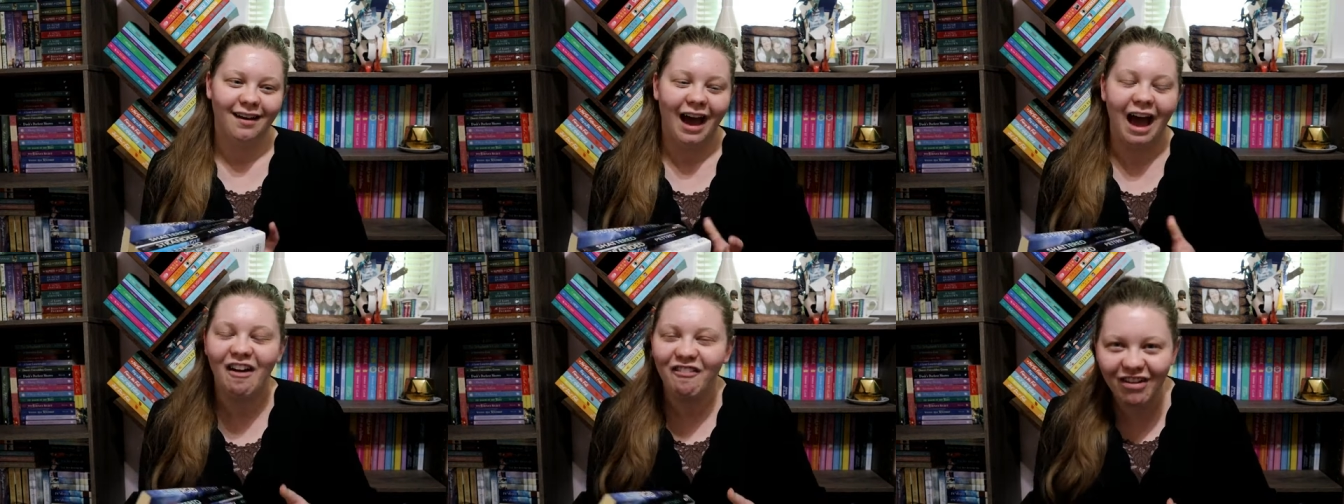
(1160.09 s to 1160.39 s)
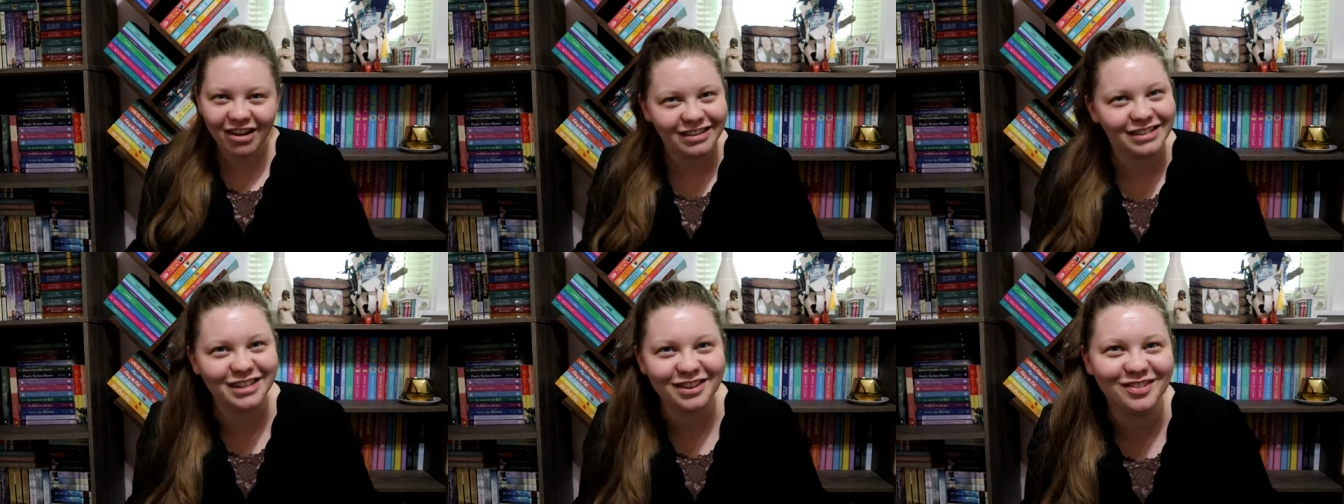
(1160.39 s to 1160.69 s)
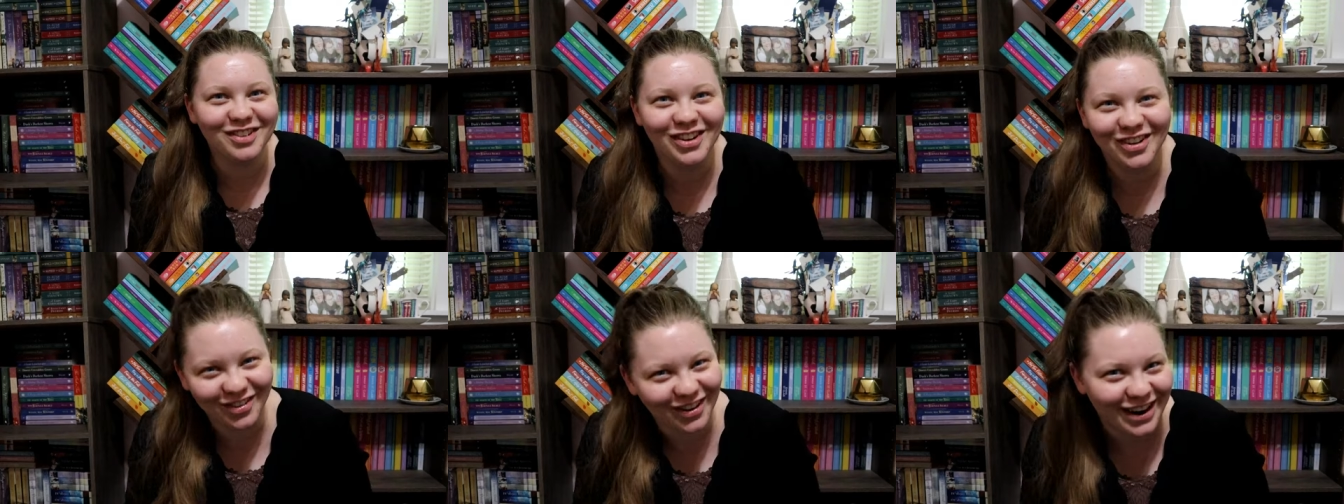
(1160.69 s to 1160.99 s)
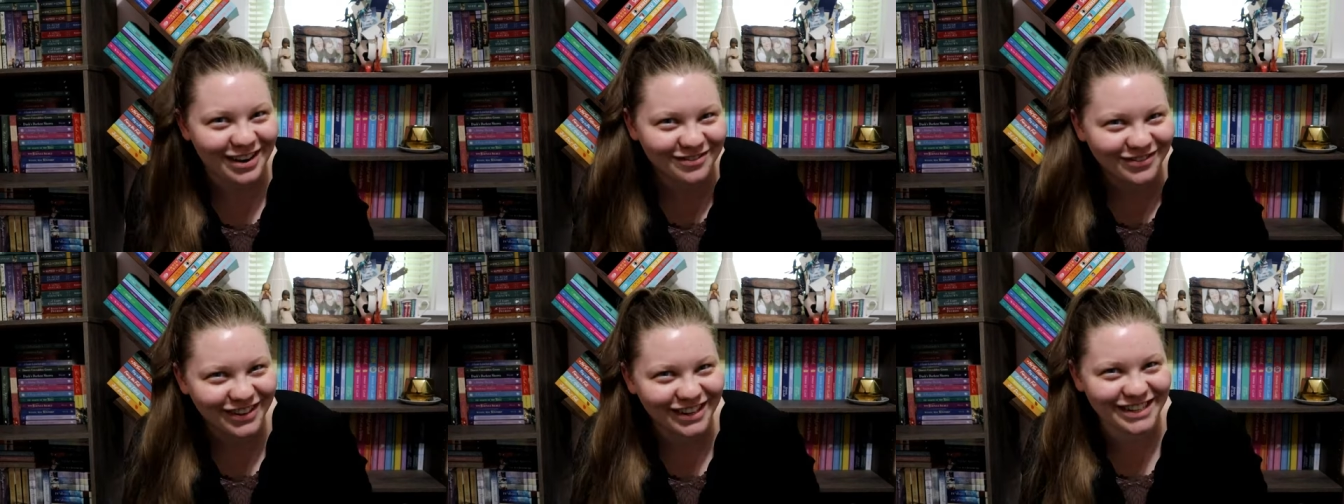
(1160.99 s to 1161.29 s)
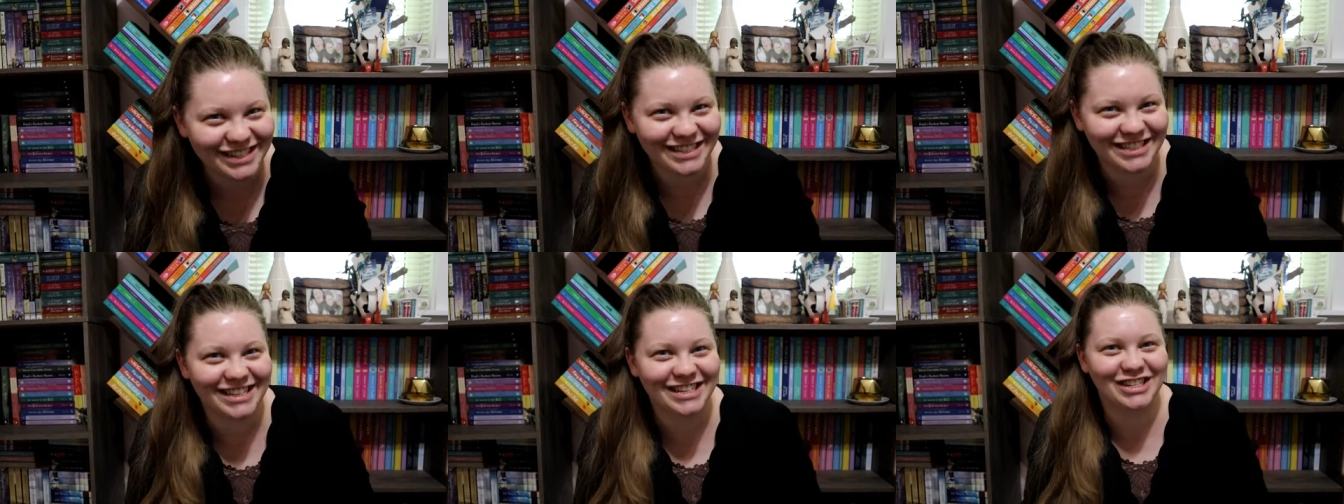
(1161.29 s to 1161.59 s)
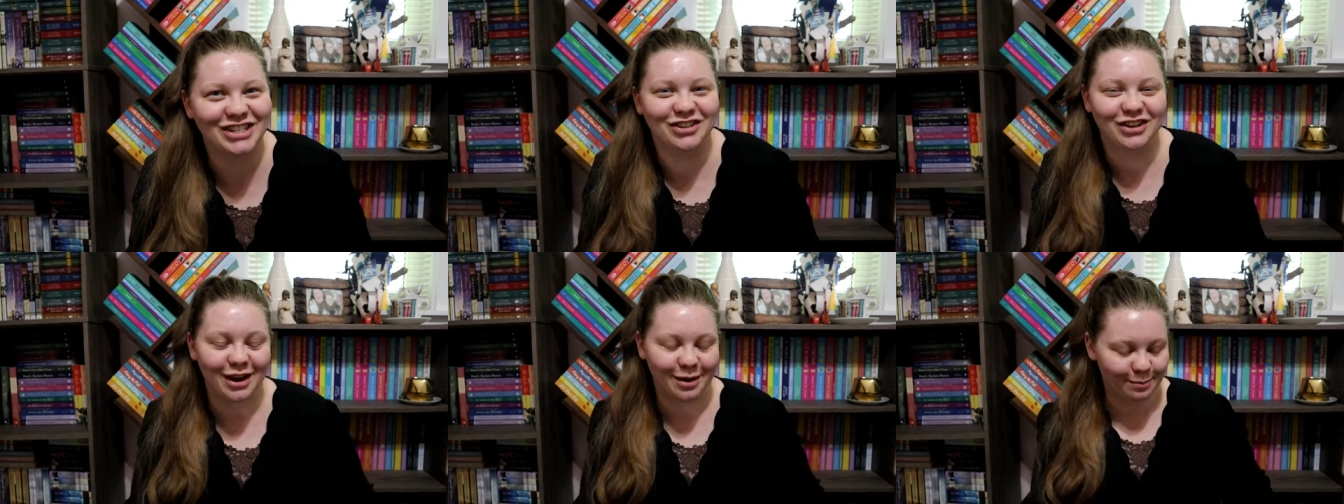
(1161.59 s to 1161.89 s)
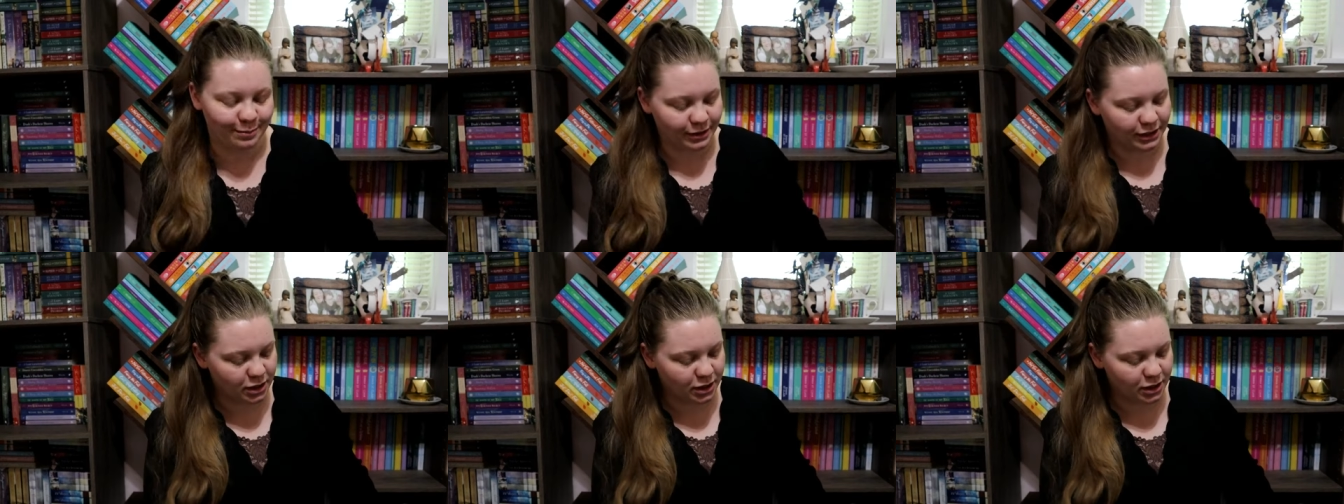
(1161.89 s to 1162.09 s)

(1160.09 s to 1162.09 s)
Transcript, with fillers: I found some great books this trip.